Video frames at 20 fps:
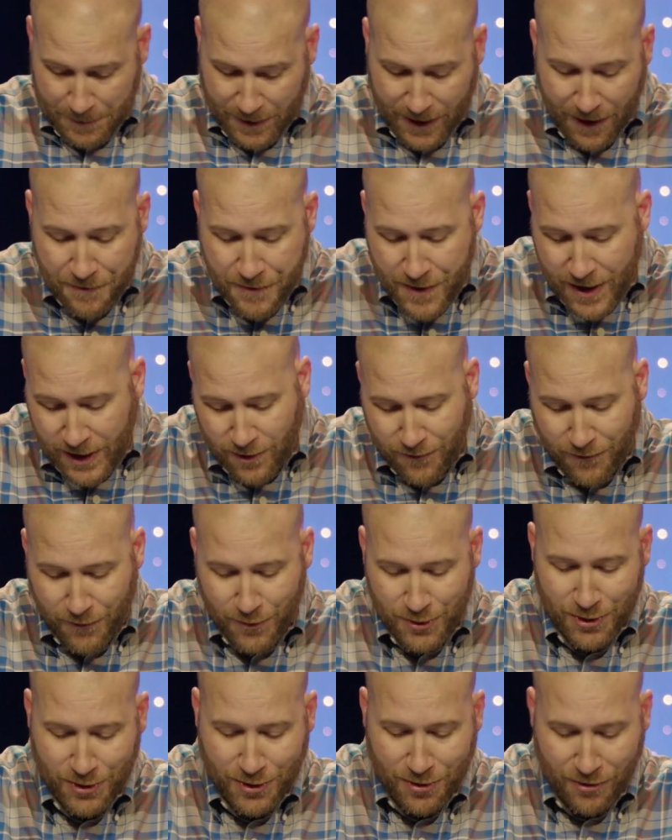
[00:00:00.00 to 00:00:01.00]
God, thank you
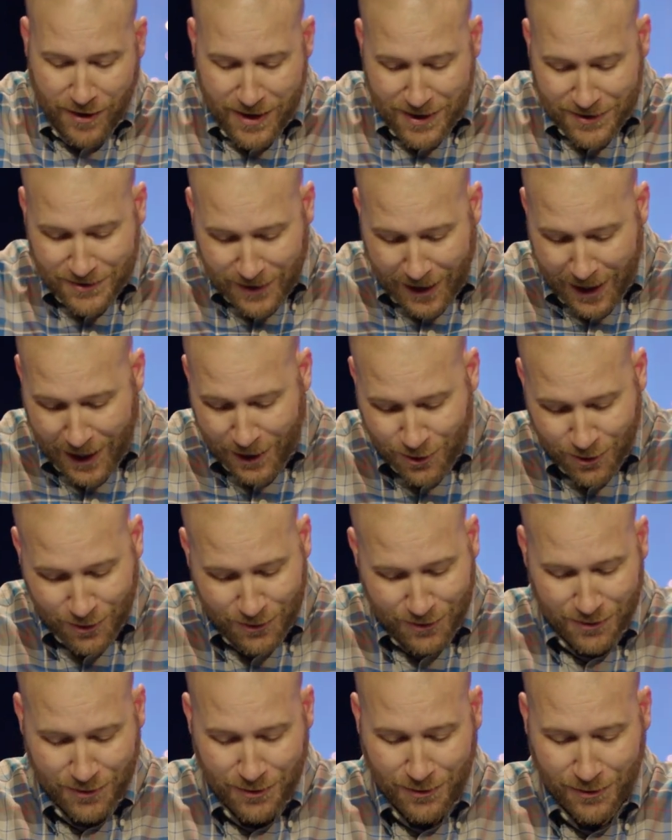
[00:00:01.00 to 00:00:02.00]
for your grace and your
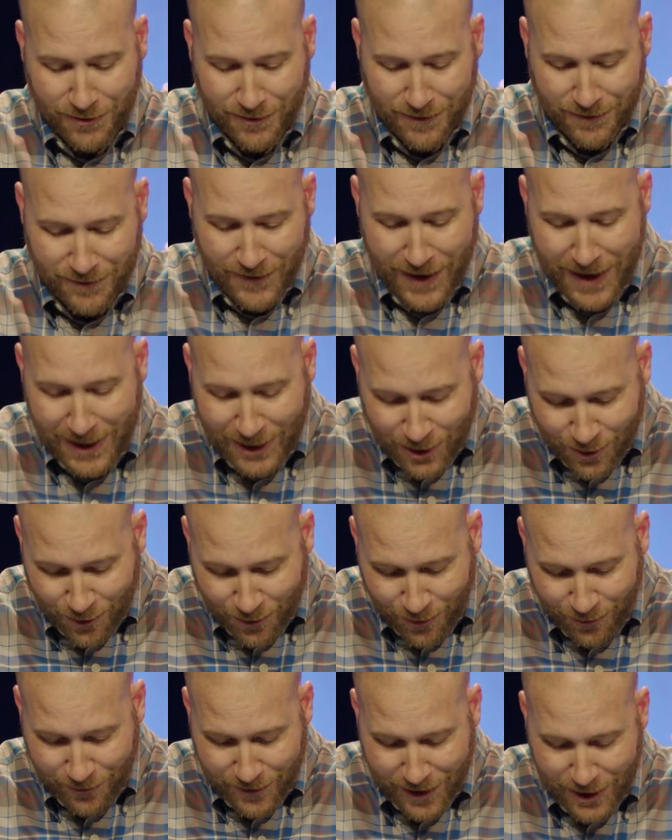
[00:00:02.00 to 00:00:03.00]
truth, and thank
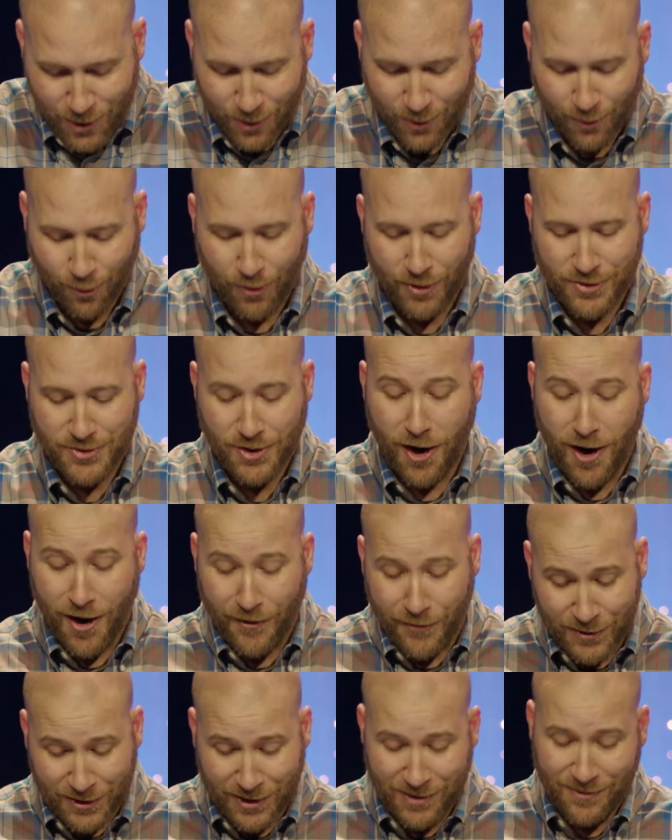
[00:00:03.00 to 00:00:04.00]
you that your words
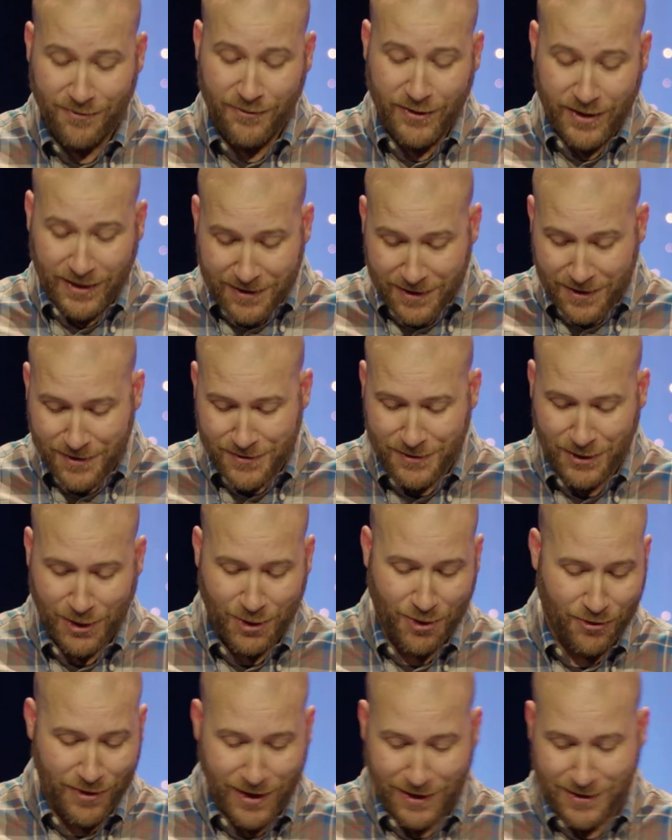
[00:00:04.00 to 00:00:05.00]
often convict us and
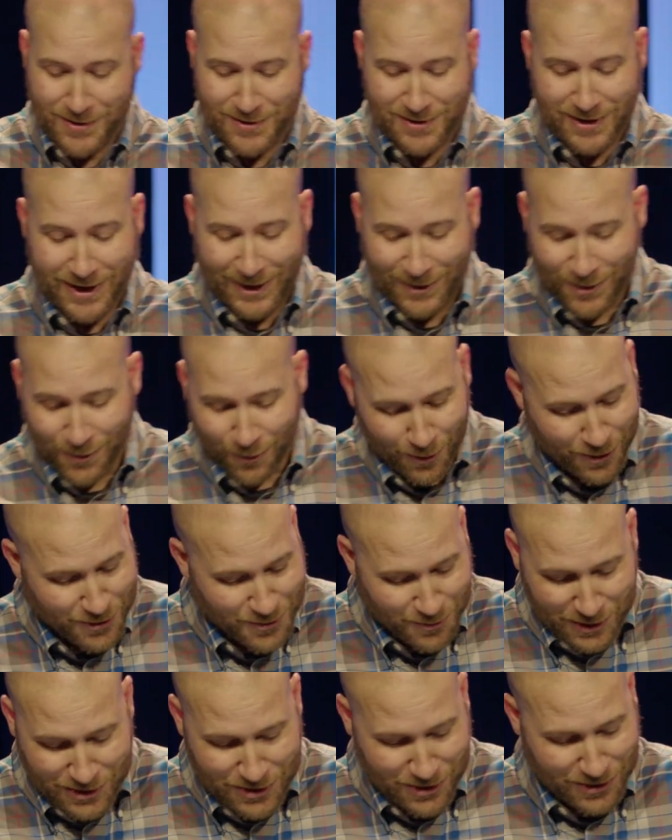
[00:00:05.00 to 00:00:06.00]
correct us like the
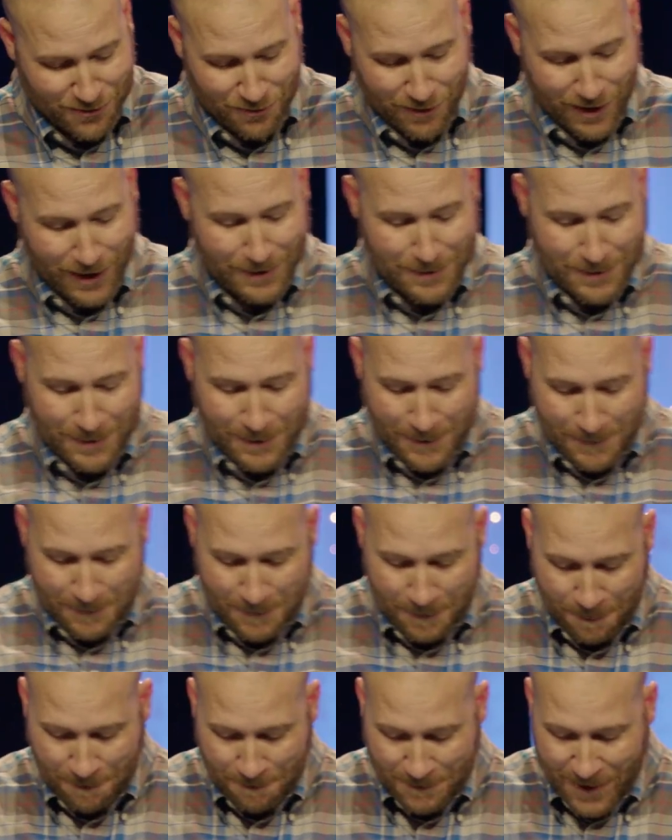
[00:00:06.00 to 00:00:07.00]
words we just read.
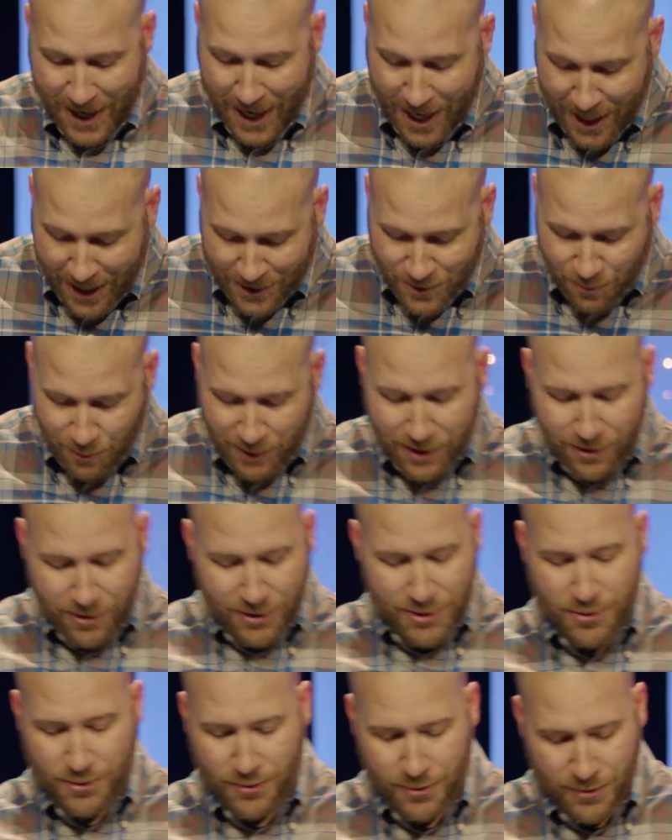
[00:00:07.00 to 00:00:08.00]
As we enter
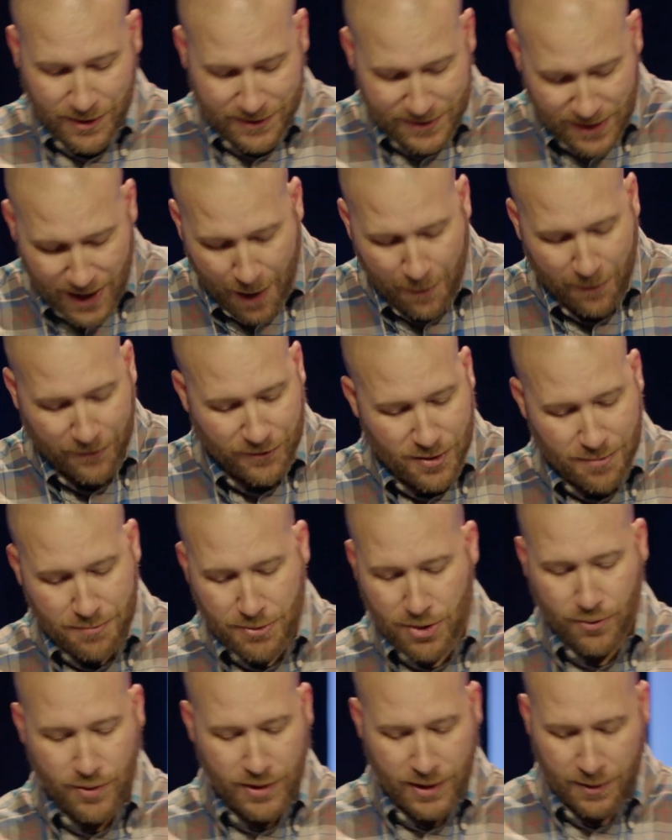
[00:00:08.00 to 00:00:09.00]
into a time of
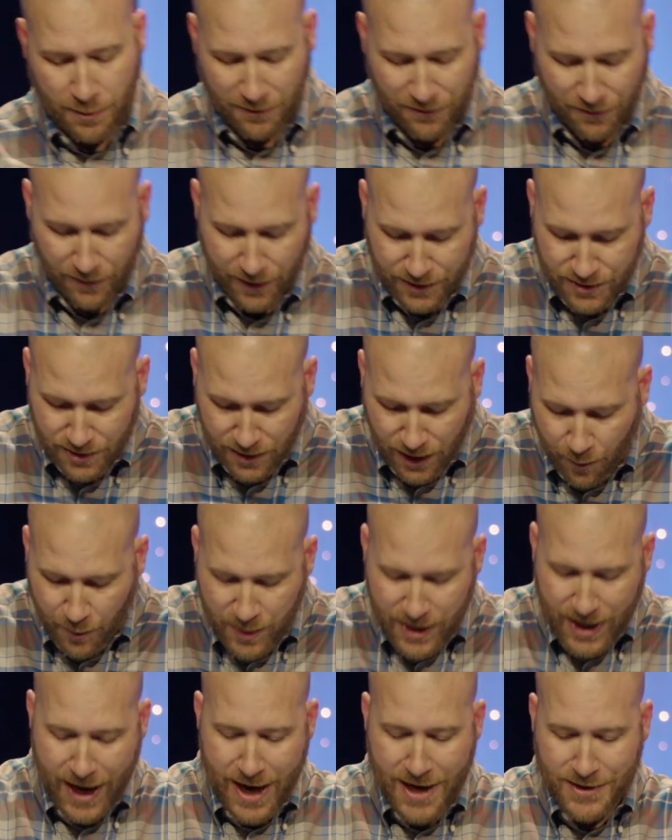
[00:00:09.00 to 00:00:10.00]
communion and reflection, God,
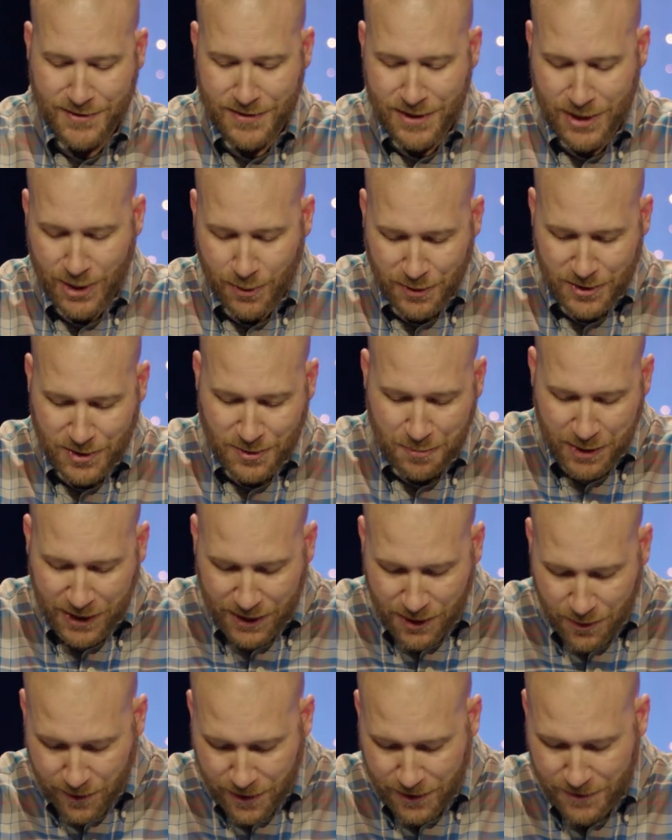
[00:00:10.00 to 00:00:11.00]
we ask that you would
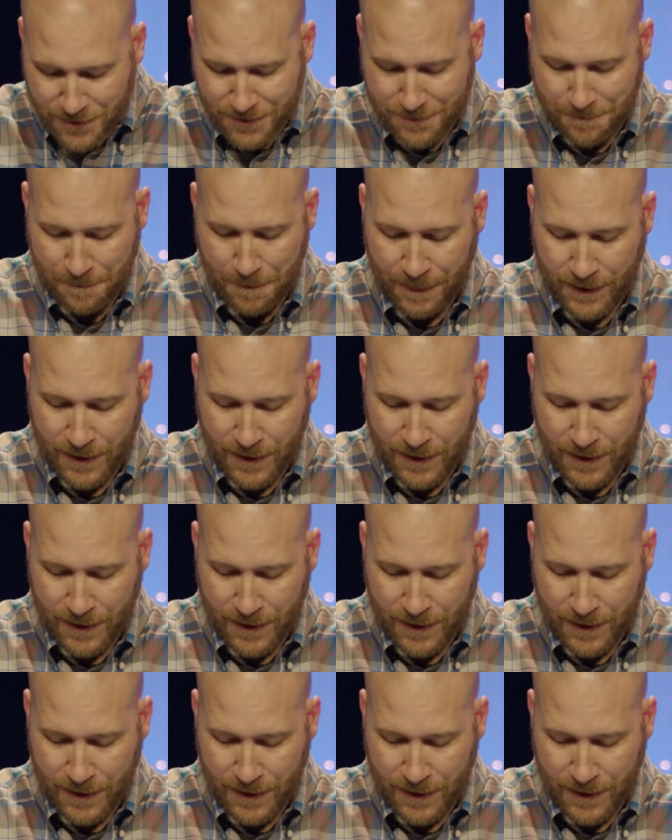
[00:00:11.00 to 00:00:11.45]
speak to us,